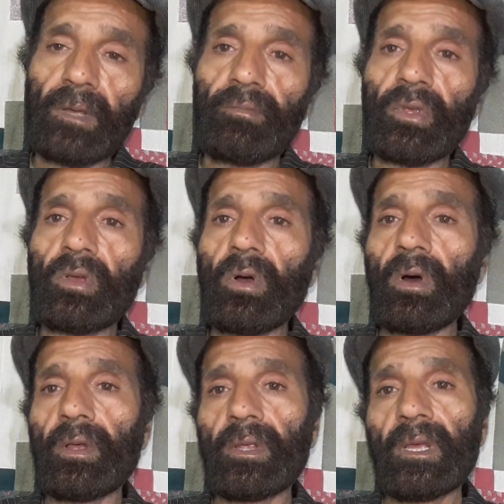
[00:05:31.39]

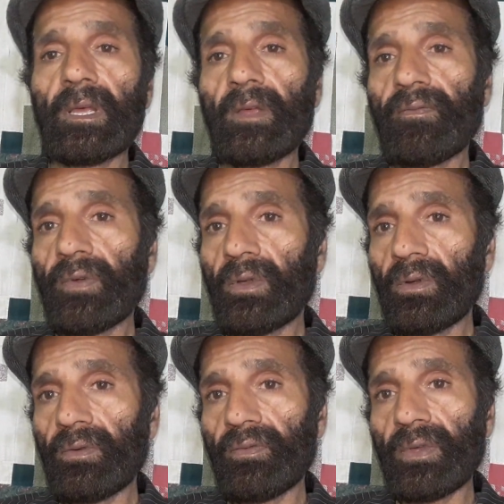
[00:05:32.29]
because if
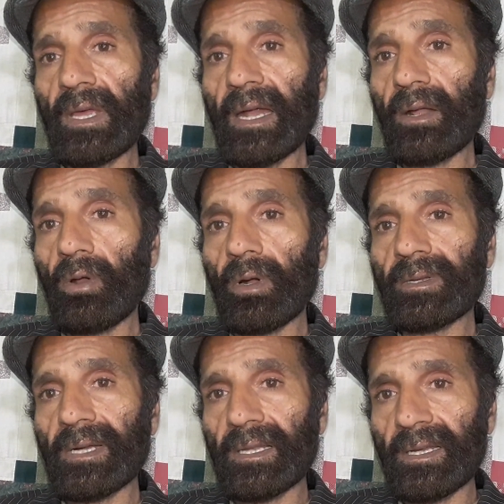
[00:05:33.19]
we had not
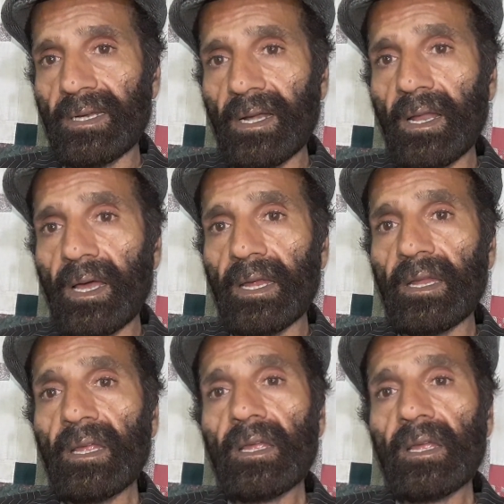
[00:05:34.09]
set the deadline,